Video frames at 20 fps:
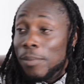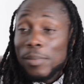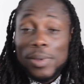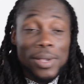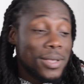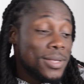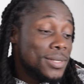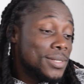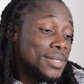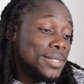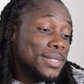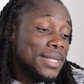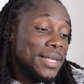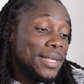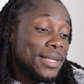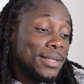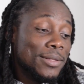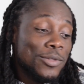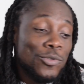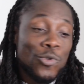because
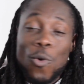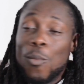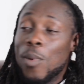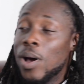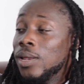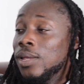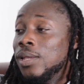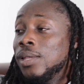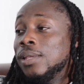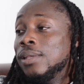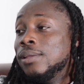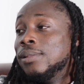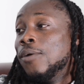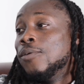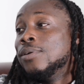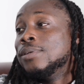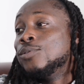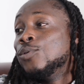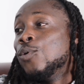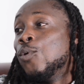nobody there
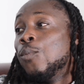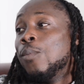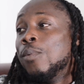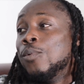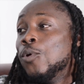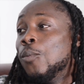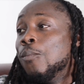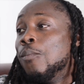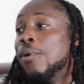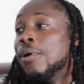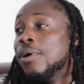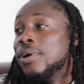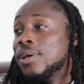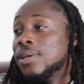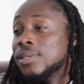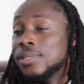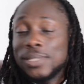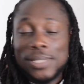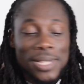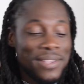is no no
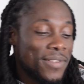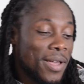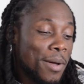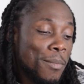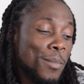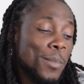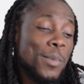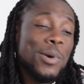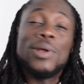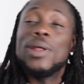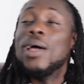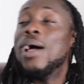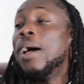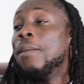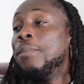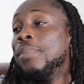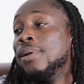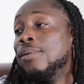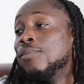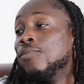murders if a murder
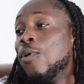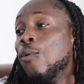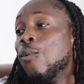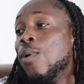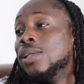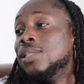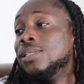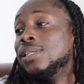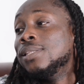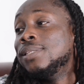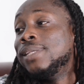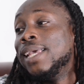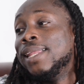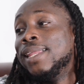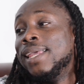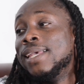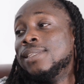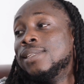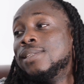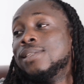happened for mm -hmm. once in 10
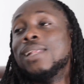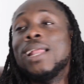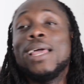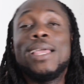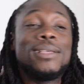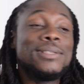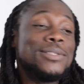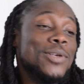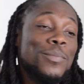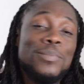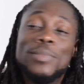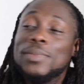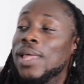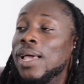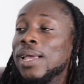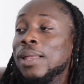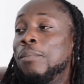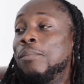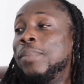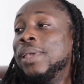years it's like some
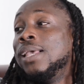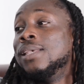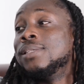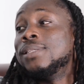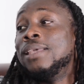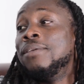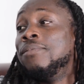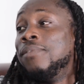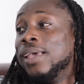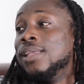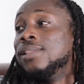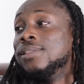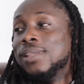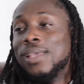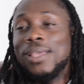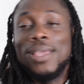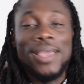like it's the biggest big event. big thing